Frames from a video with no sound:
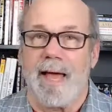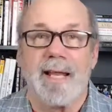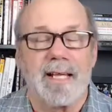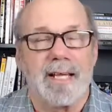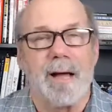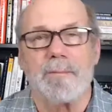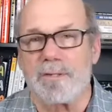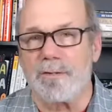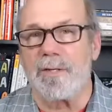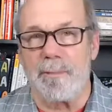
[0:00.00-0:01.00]
And it comes
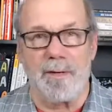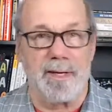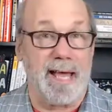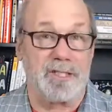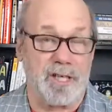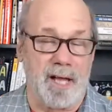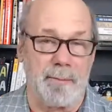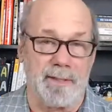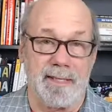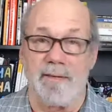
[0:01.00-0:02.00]
through communication, I
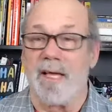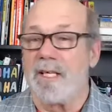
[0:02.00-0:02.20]
believe.